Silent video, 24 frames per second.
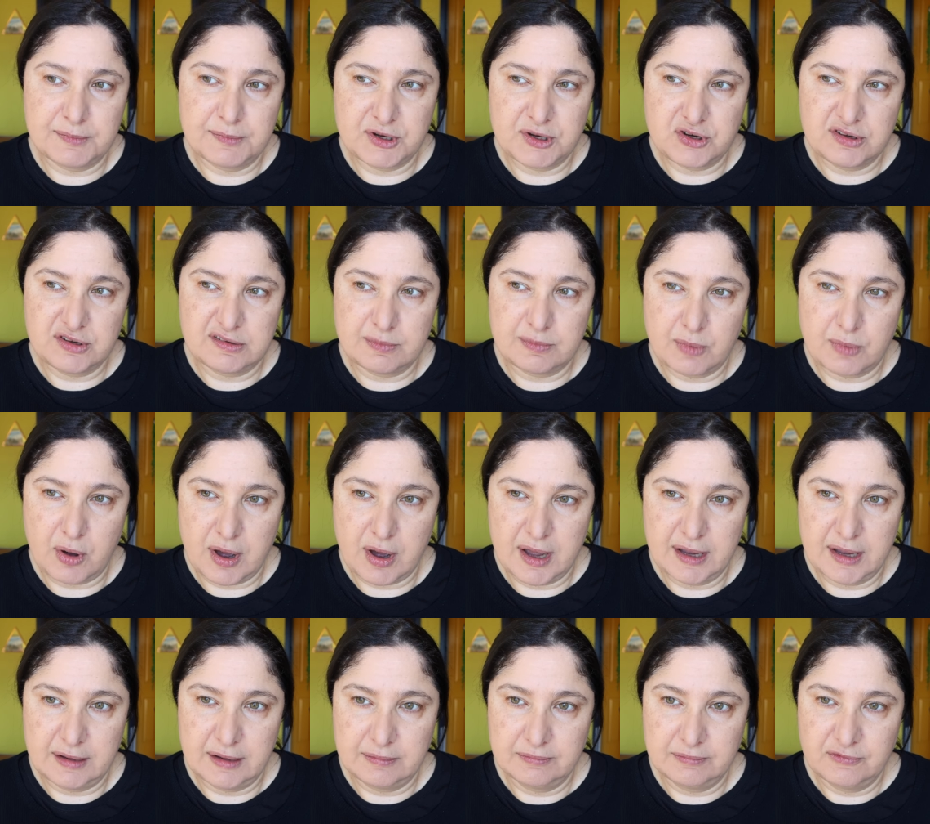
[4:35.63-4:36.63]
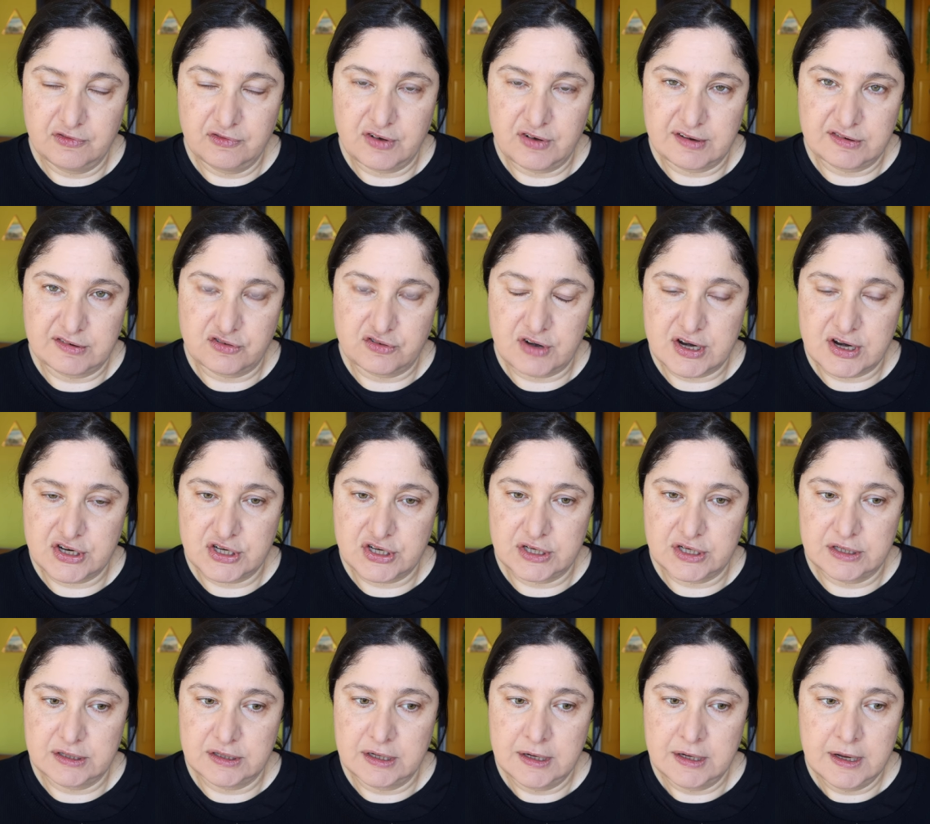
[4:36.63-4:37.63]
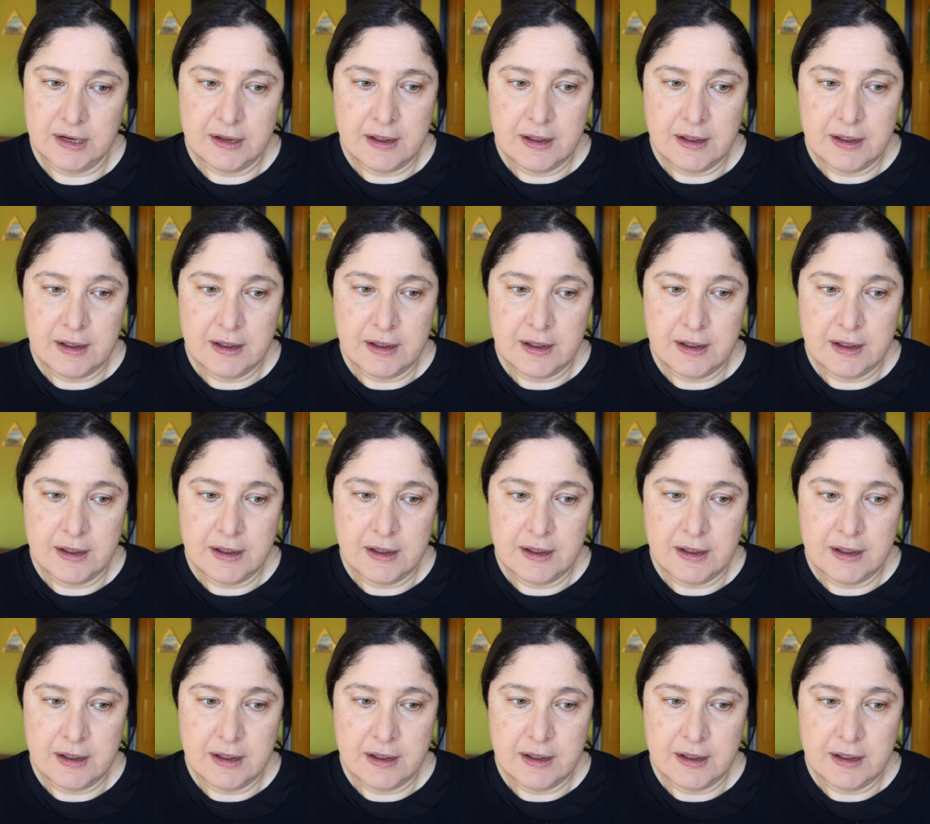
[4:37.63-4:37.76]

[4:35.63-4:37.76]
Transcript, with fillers: but just my frustration.